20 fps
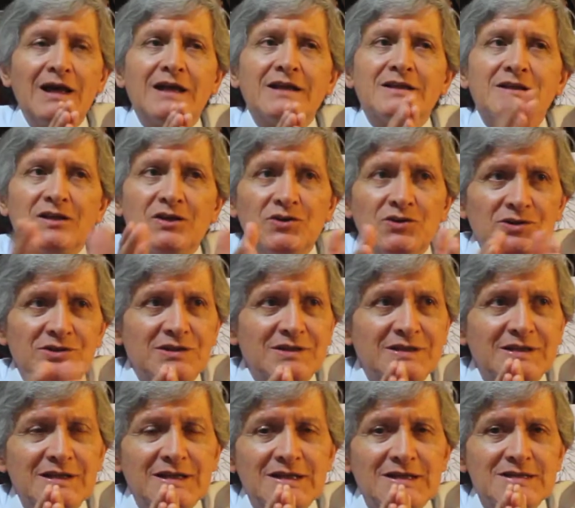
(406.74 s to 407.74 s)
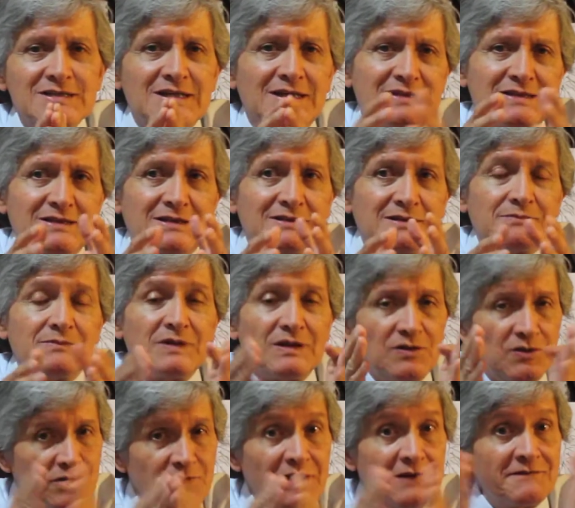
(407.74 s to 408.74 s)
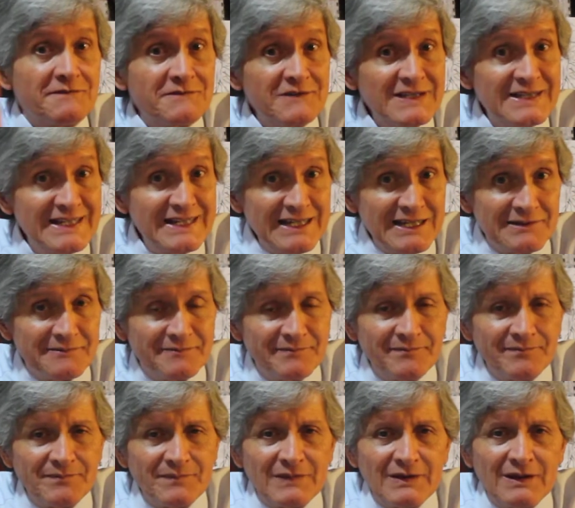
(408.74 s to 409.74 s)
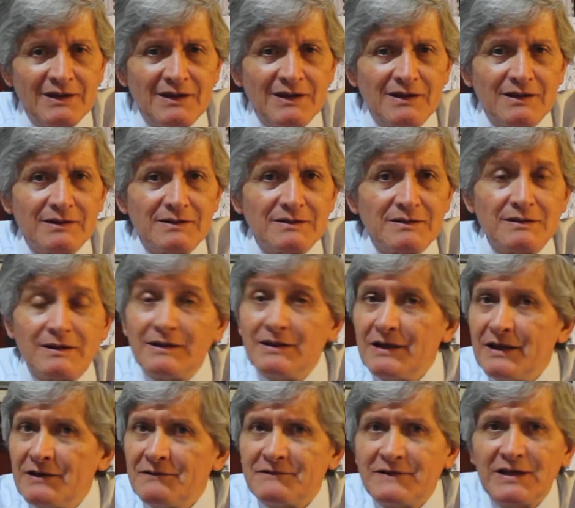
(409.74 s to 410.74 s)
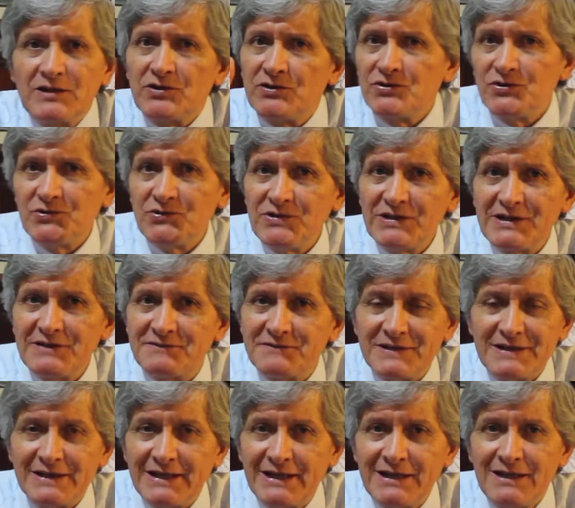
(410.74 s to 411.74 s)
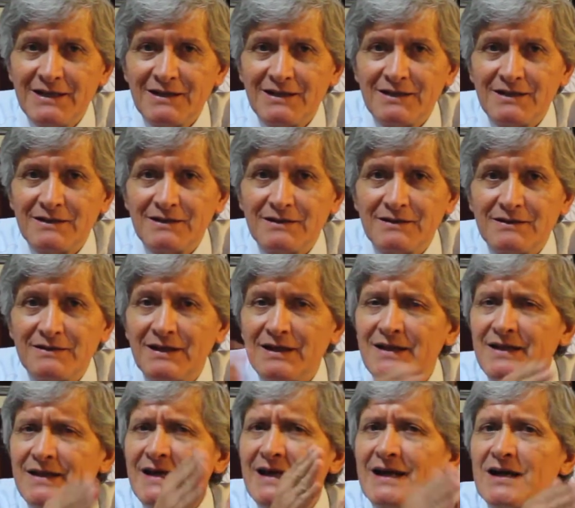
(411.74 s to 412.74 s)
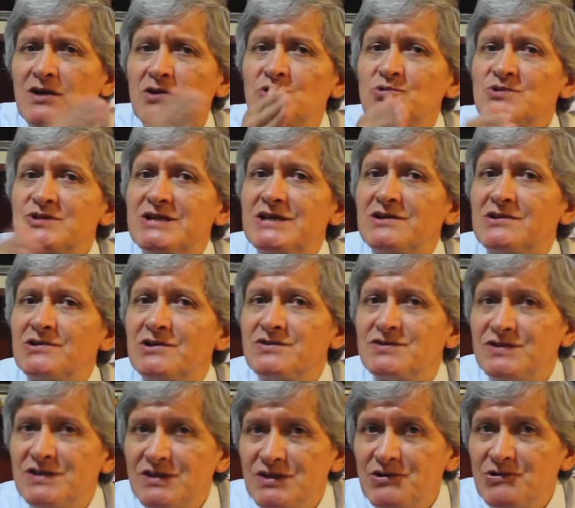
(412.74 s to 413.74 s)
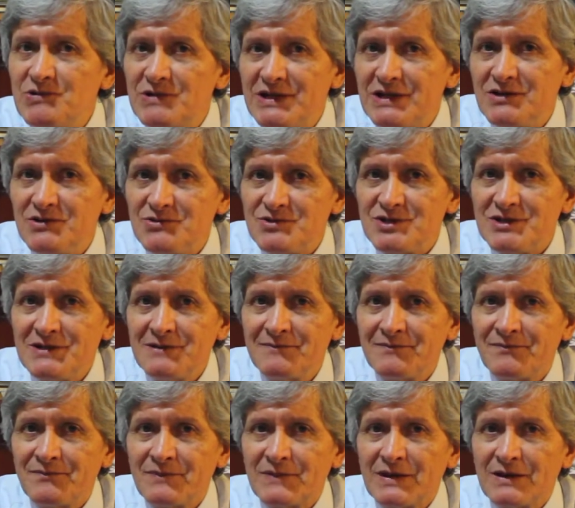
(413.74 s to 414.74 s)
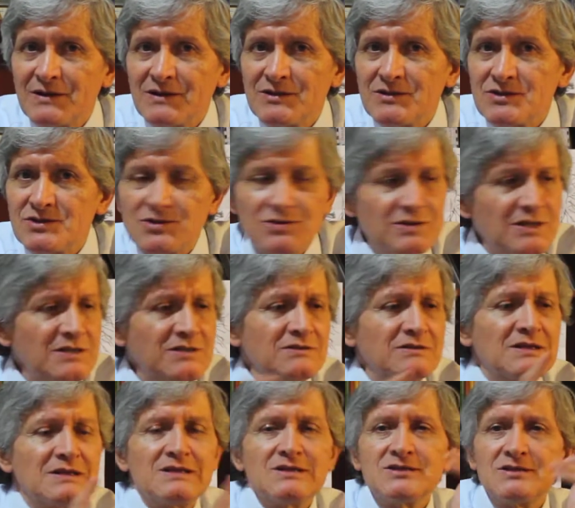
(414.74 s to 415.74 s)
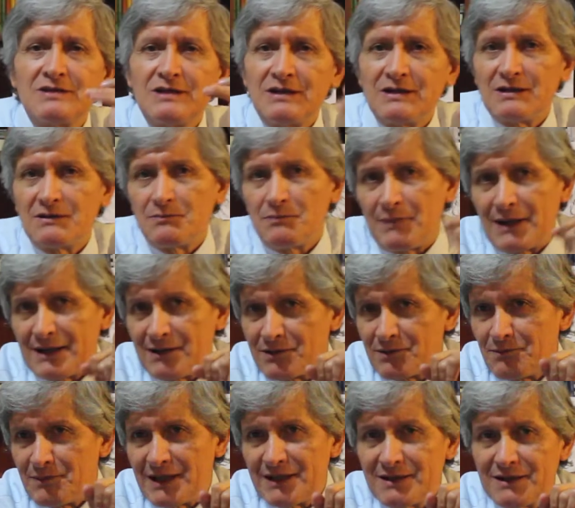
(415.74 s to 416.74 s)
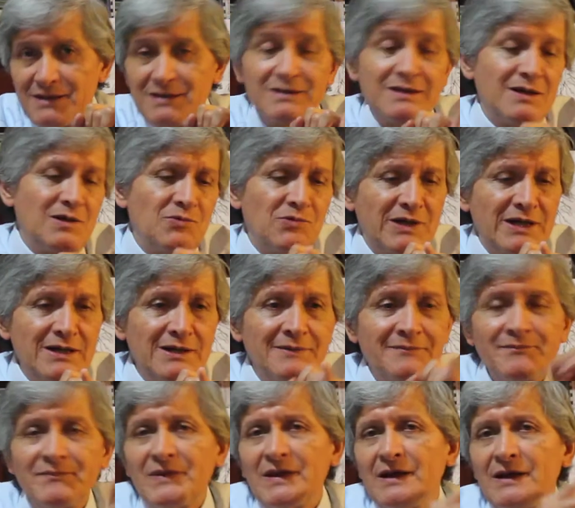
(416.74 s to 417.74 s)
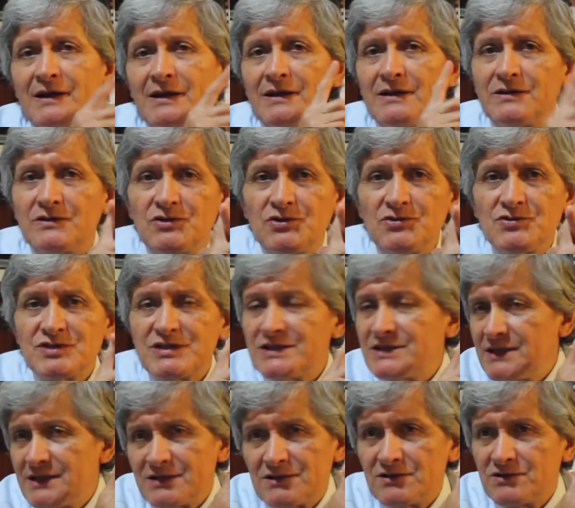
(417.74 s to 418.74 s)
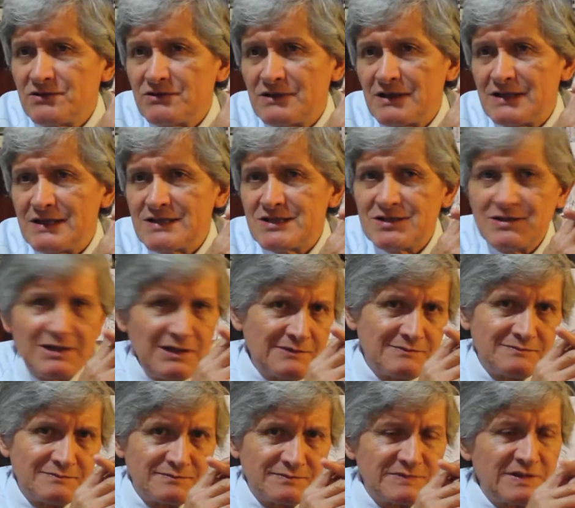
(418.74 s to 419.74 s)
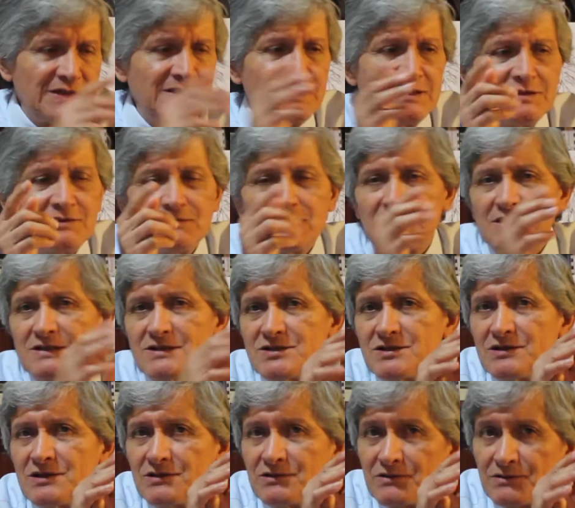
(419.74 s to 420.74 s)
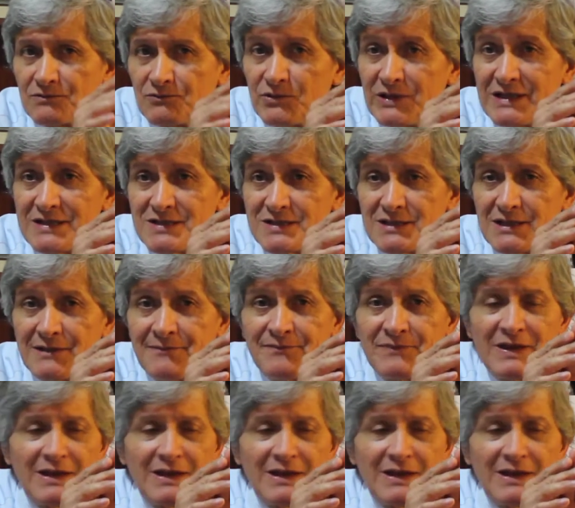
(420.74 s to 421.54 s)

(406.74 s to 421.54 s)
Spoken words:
The other thing is I tell them, every day. If they don't do it every day, then they are losing continuity, you see. So they do the listening on Monday, day 1. Tuesday they don't do the listening, then they do the listening on Wednesday,